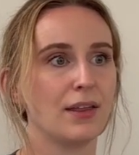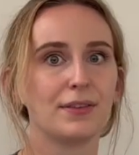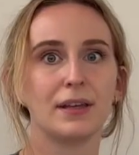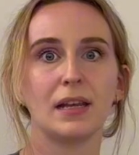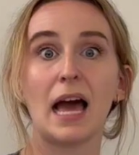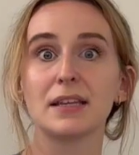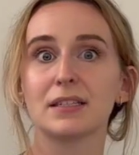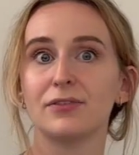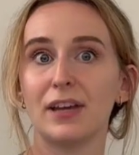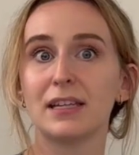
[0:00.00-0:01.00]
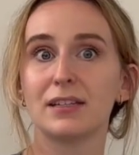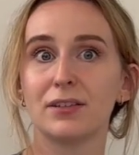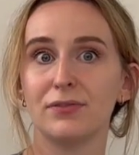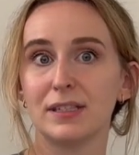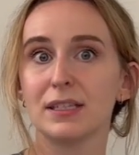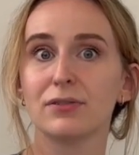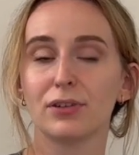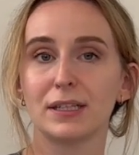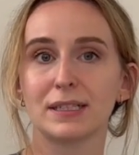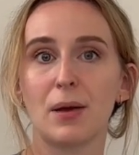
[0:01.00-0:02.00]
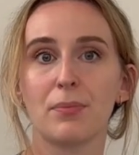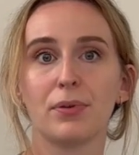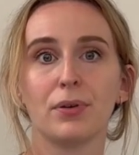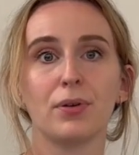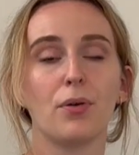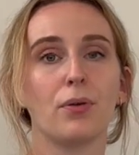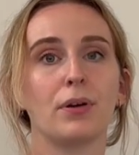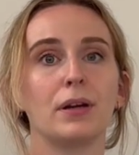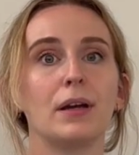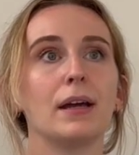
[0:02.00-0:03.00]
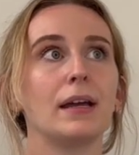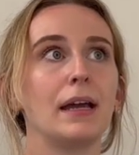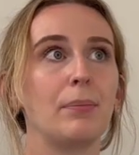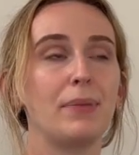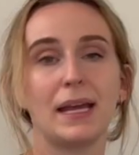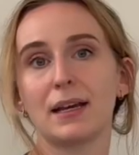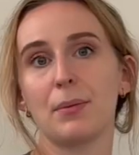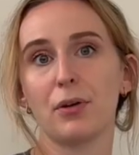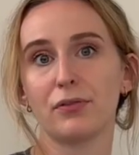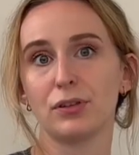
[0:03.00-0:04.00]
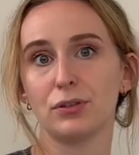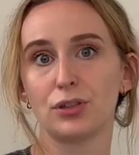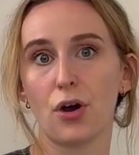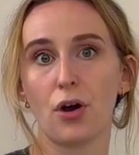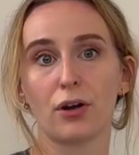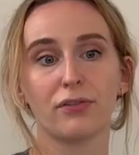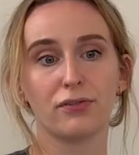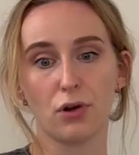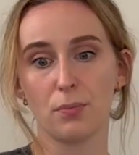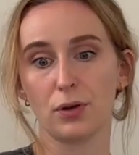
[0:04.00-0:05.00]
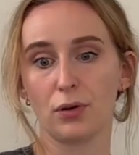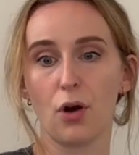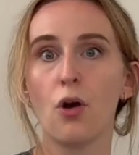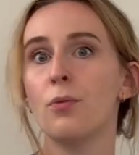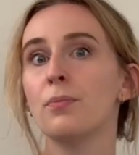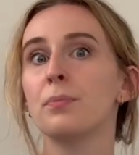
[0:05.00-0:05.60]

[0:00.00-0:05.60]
the last vet visit, for example, or a pickup of your dog from your home